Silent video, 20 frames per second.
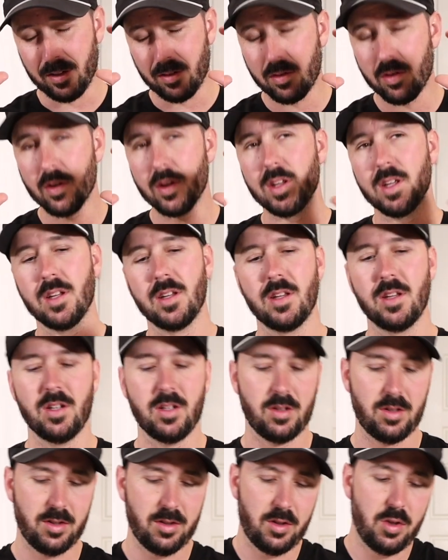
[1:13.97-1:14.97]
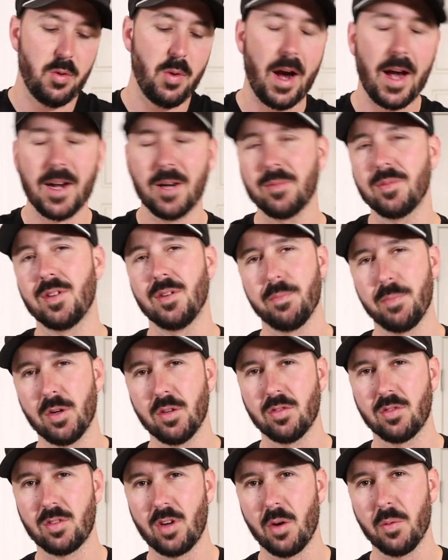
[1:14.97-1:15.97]
So the 2 items that
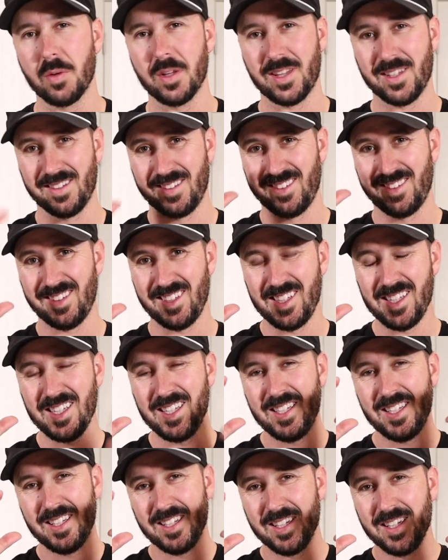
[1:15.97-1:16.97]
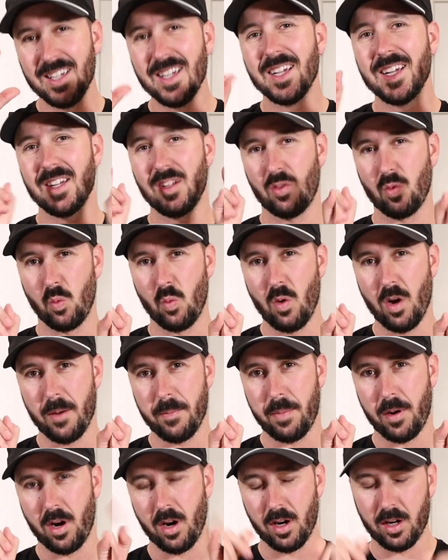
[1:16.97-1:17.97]
both start with a C is 1
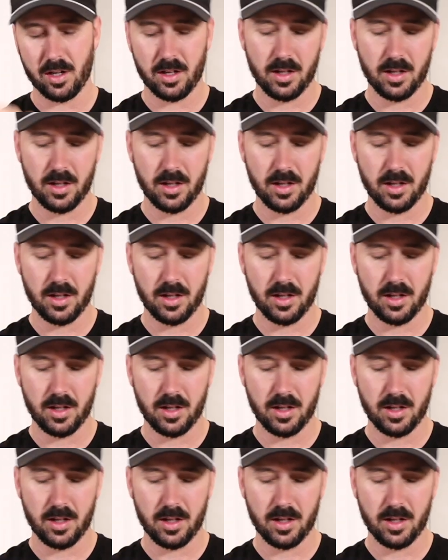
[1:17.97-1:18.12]
part.